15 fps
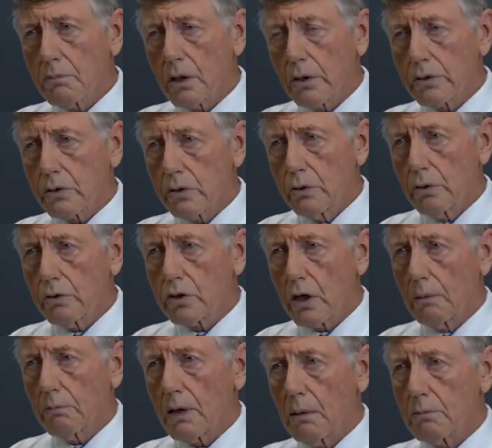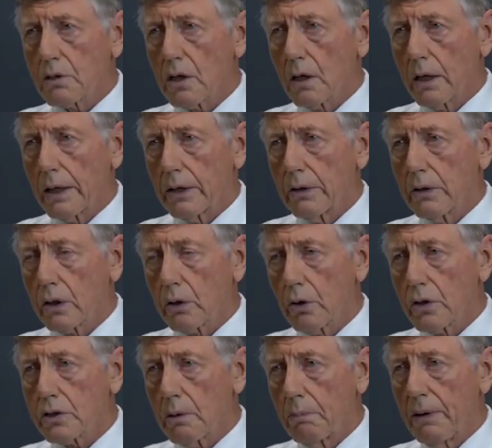a little sooner, sometimes a little later, and of
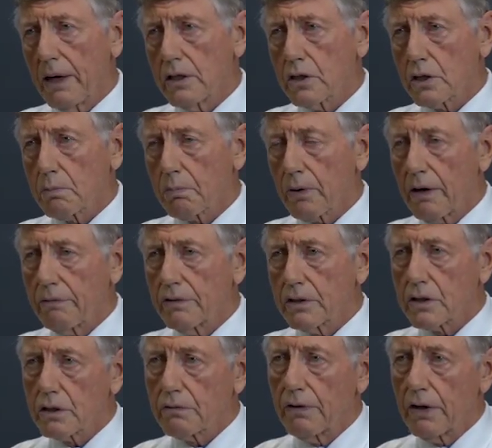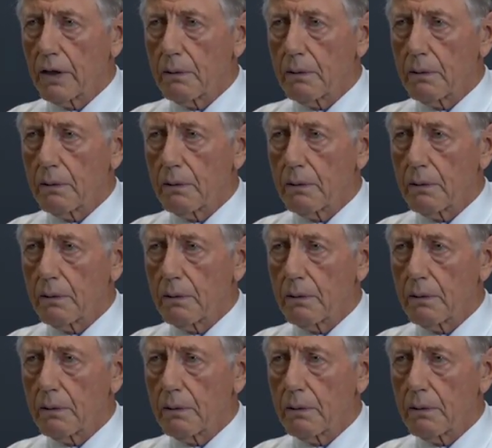course the patient's preference is very